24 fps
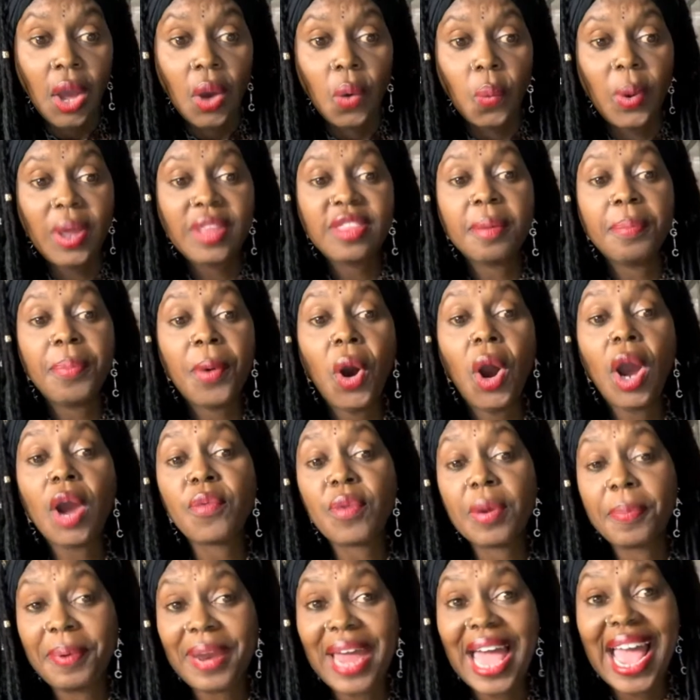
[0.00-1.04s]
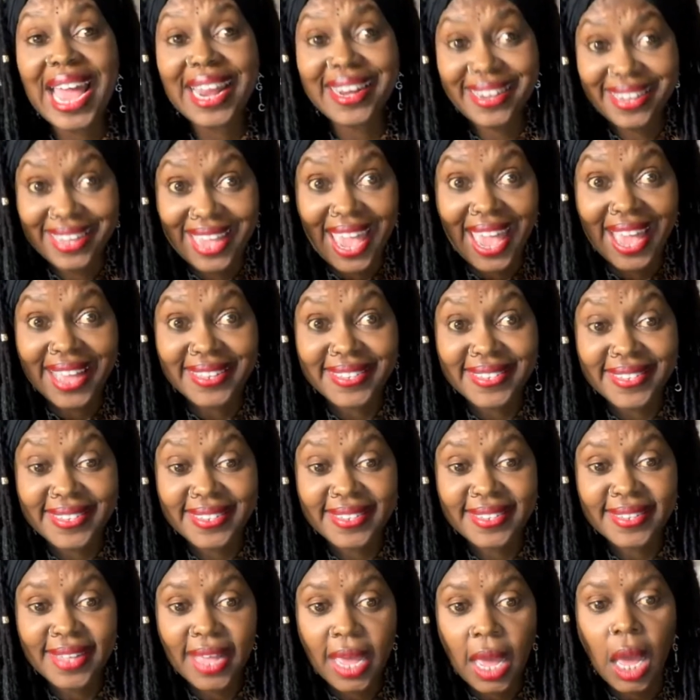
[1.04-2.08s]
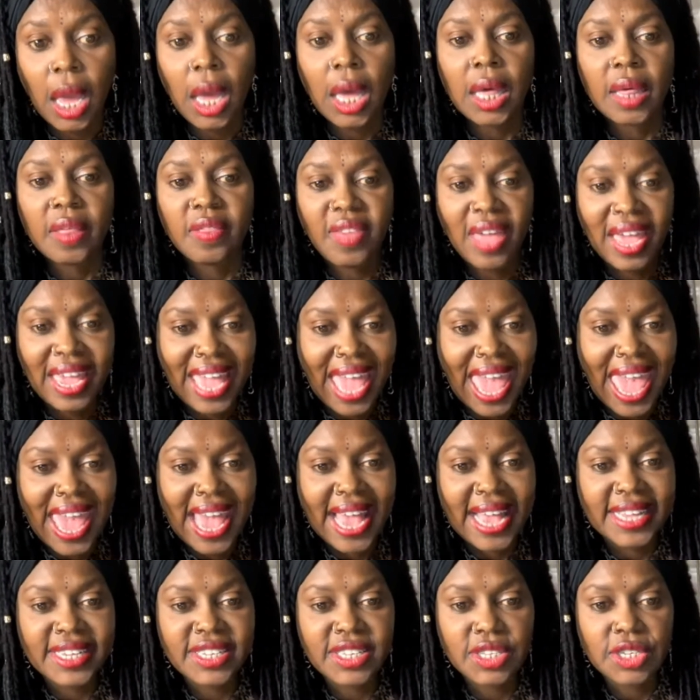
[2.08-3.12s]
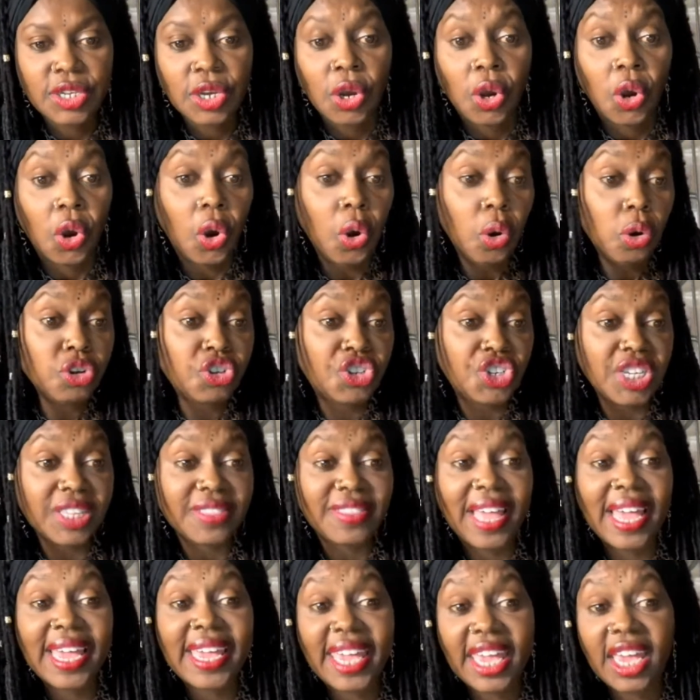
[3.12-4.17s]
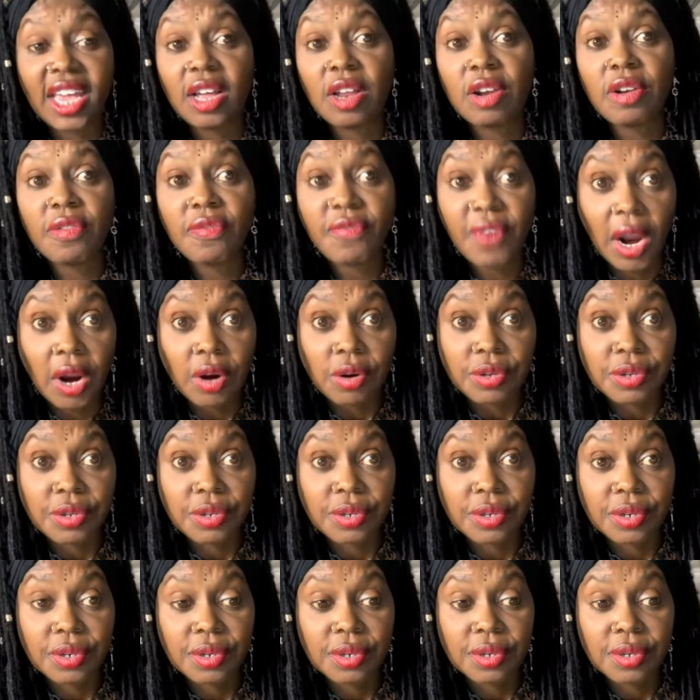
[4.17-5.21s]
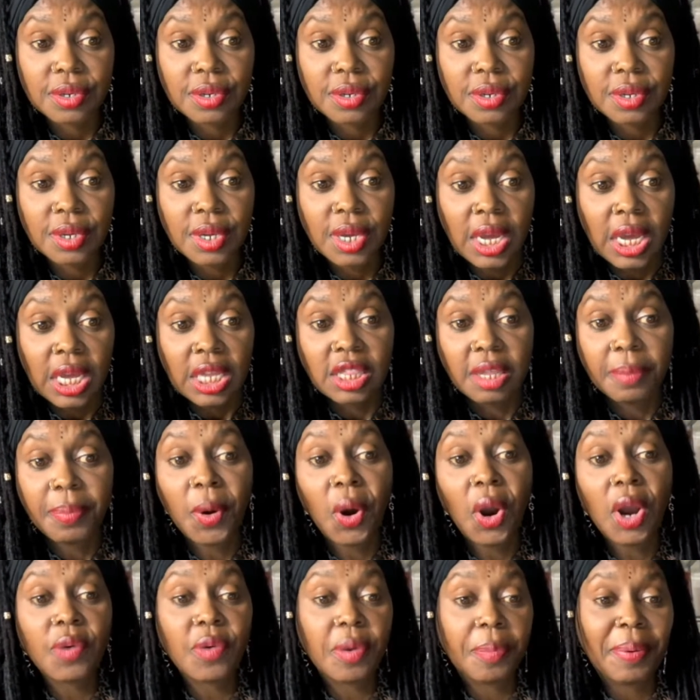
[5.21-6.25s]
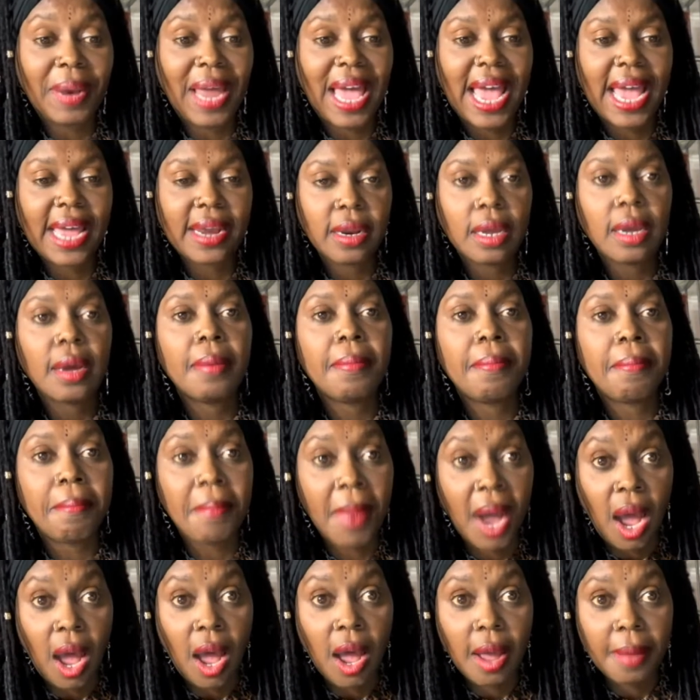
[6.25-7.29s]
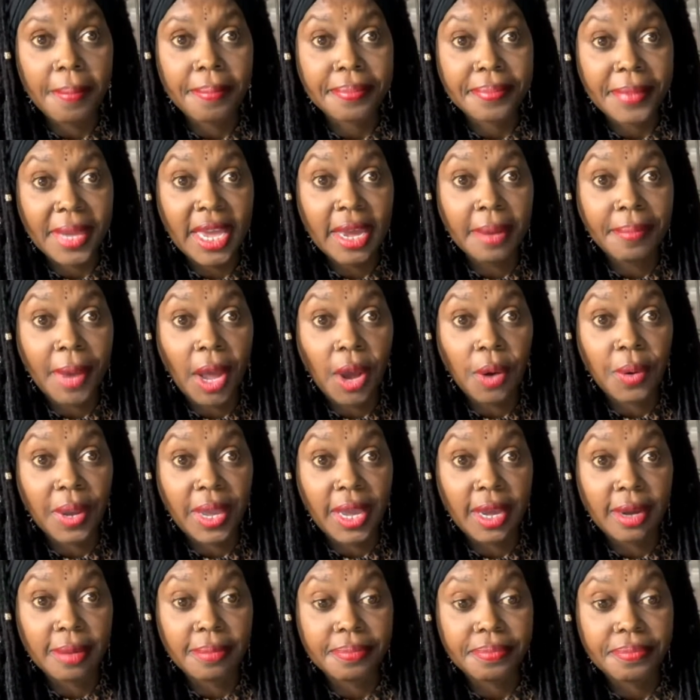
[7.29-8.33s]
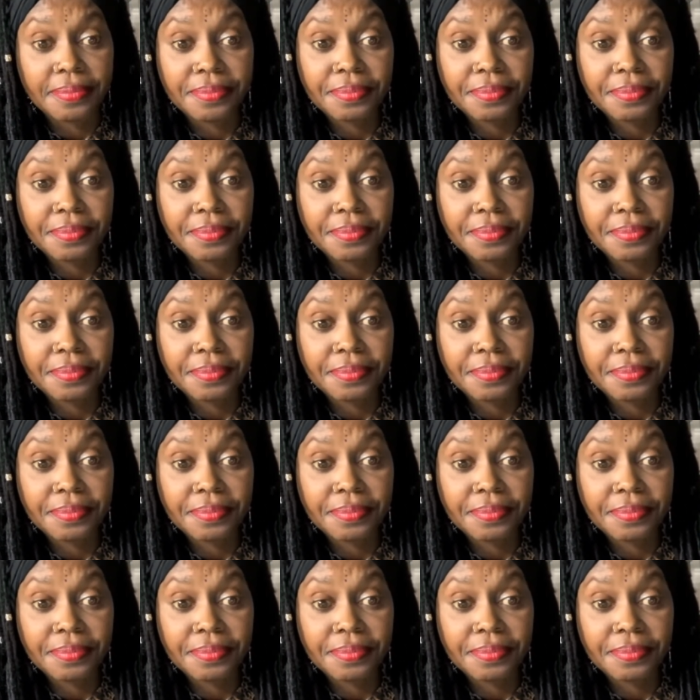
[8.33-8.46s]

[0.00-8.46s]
When the board replied yes, they asked who should they kill first. The board replied, Mom, M-O-M.